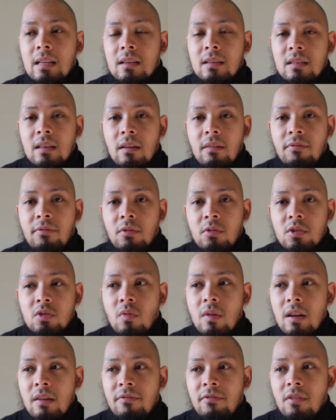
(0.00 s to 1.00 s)
sit for
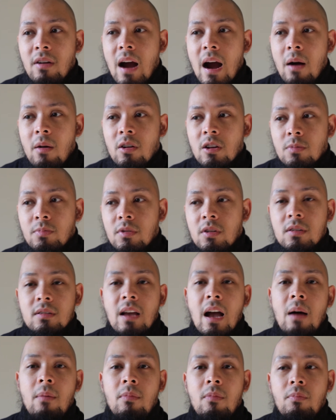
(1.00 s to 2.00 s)
24 hours because
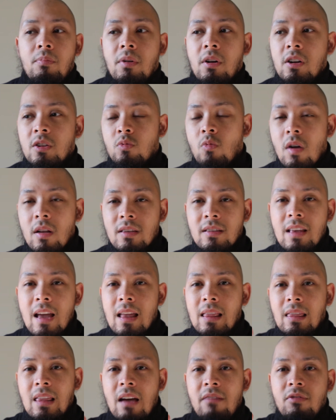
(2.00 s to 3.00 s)
once
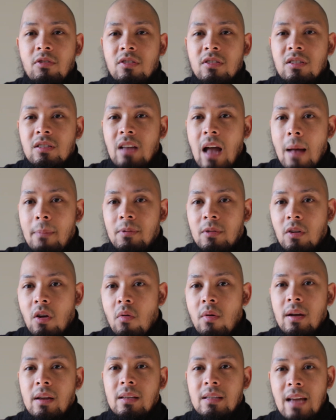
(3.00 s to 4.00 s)
that level stops
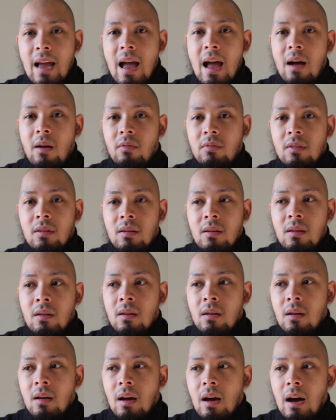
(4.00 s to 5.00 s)
going down,
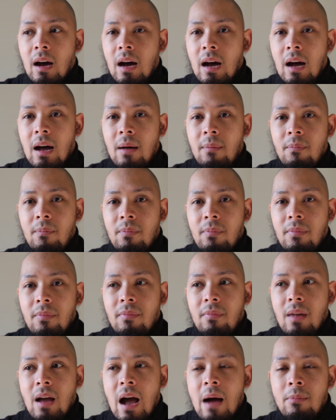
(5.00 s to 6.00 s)

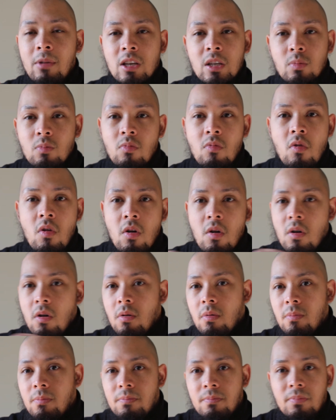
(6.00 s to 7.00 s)
how much
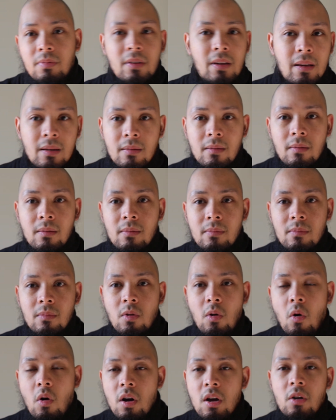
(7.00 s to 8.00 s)
more
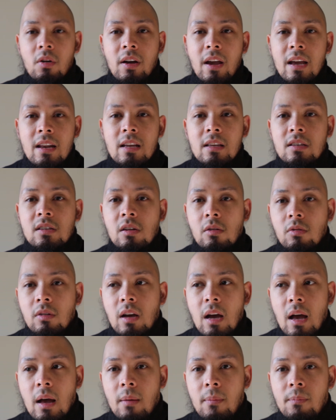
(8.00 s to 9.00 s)
oil can it soak
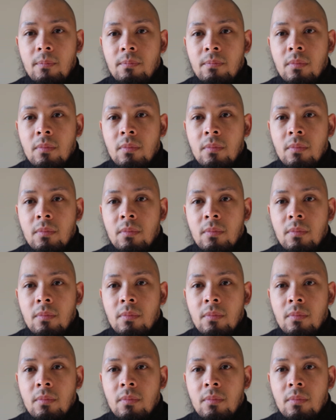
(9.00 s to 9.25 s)
up?